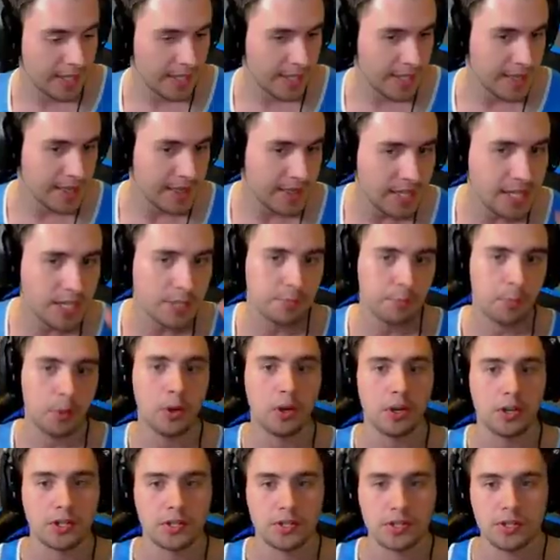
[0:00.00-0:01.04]
These
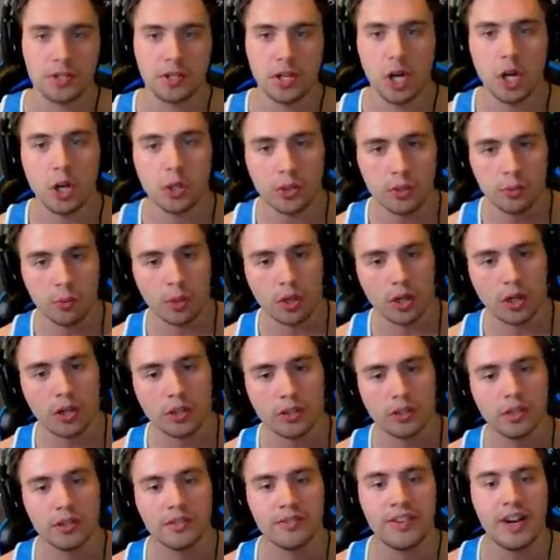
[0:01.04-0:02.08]
perks only work on
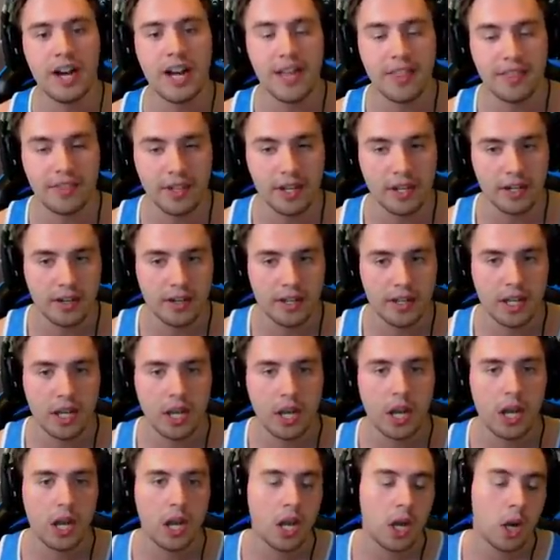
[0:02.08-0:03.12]
the Leviathan.
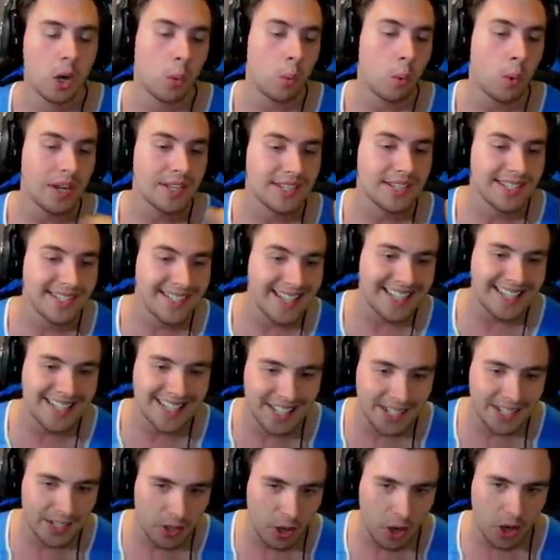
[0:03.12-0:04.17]
What sets
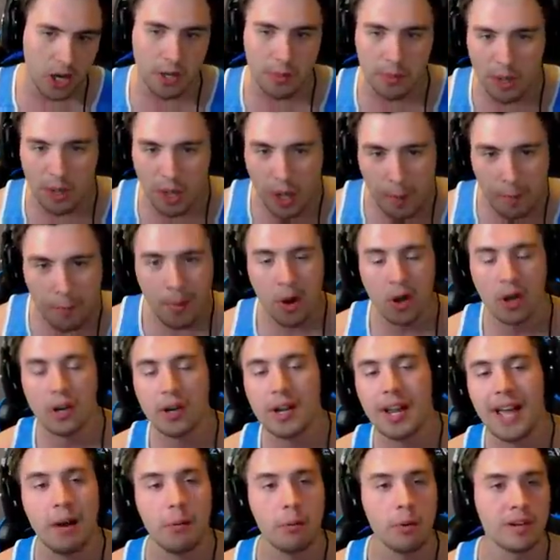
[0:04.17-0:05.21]
this armor apart,
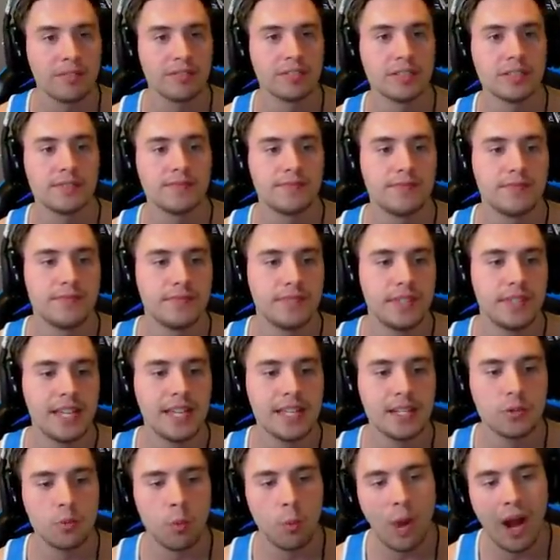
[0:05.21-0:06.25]
however,
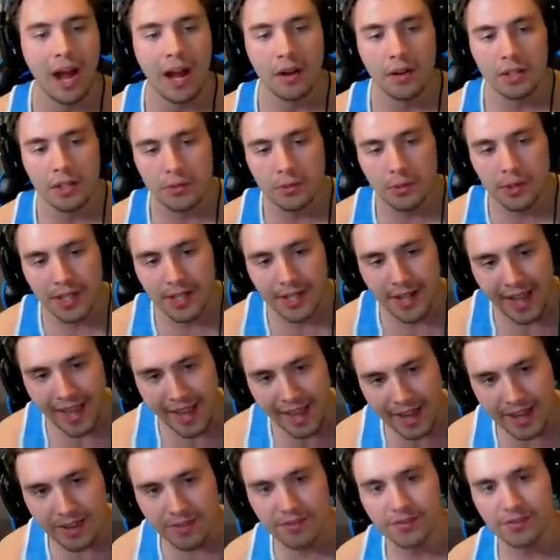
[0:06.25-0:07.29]
is while you can
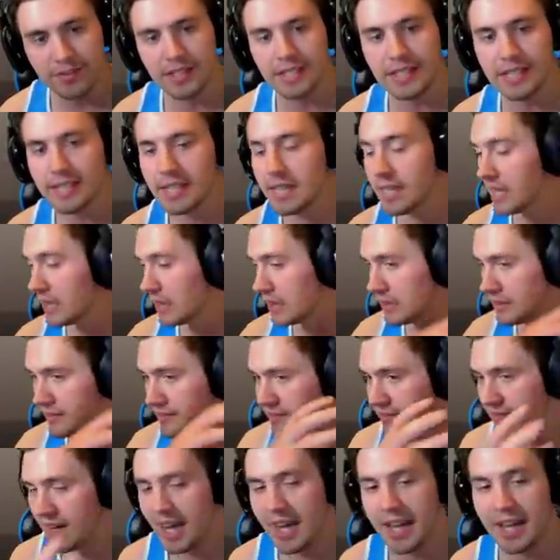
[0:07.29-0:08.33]
have the
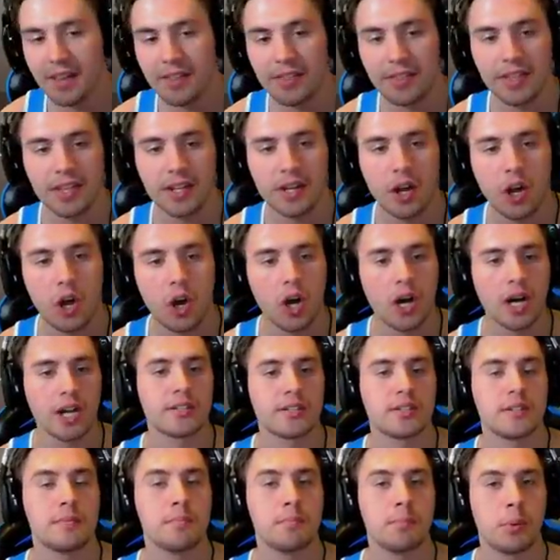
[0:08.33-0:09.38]
Leviathan
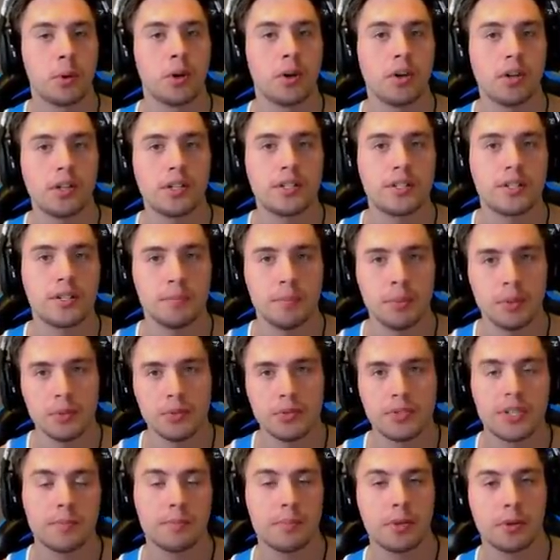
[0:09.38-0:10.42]
awesome perks to
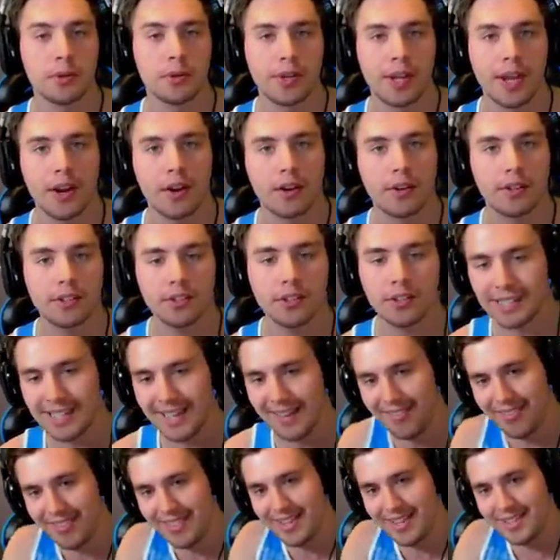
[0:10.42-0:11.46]
boost up your character,
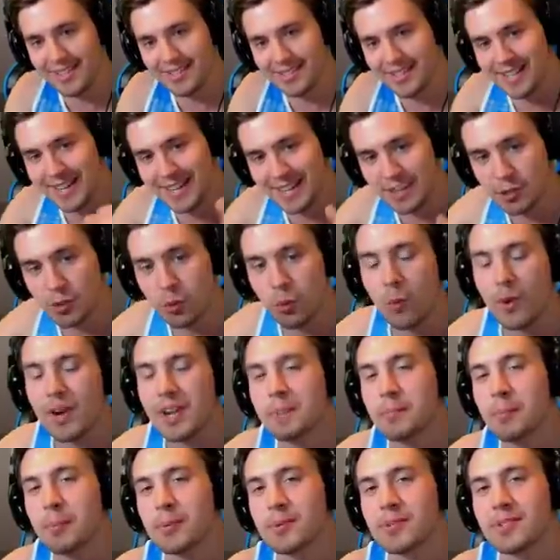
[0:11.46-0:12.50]
get things like twenty
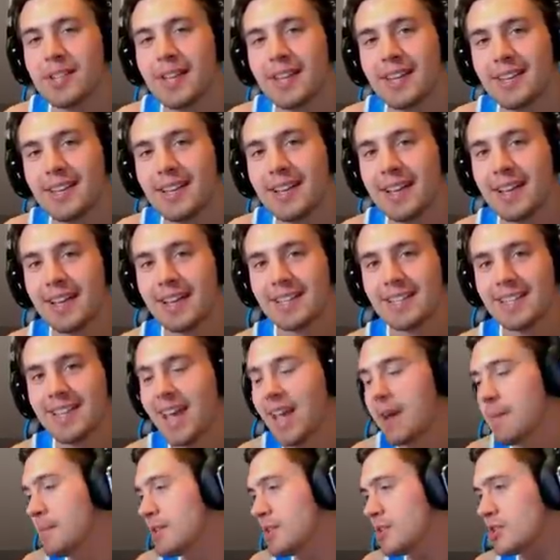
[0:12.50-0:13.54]
percent
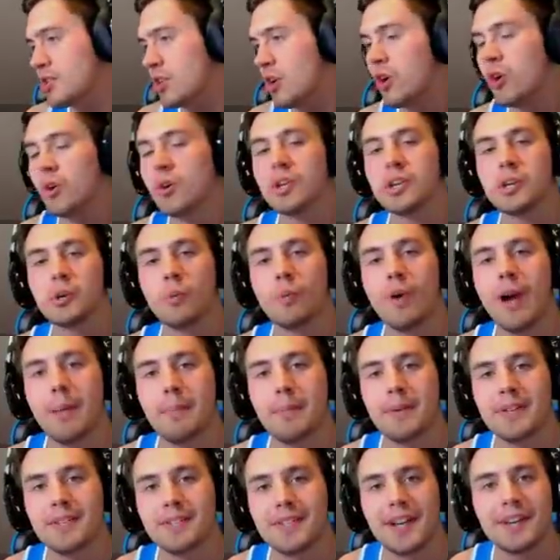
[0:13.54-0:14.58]
damage to all your
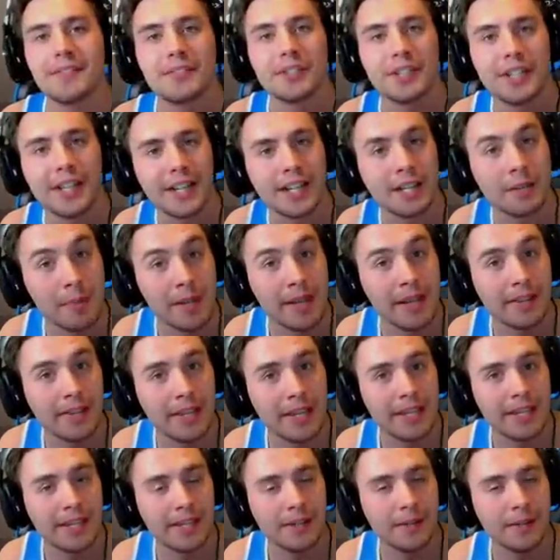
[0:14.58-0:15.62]
weapons after getting a
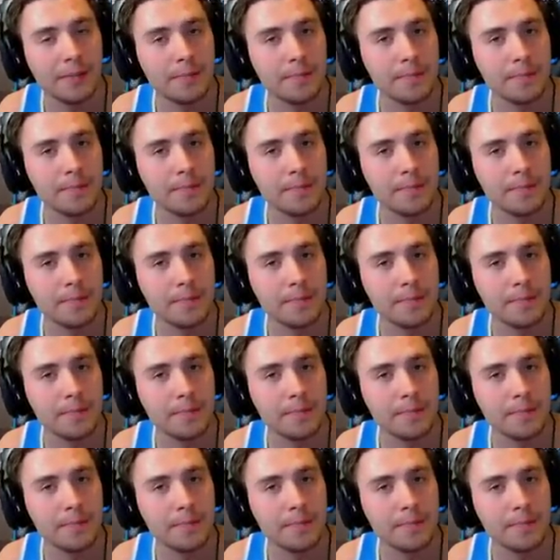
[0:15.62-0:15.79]
melee kill,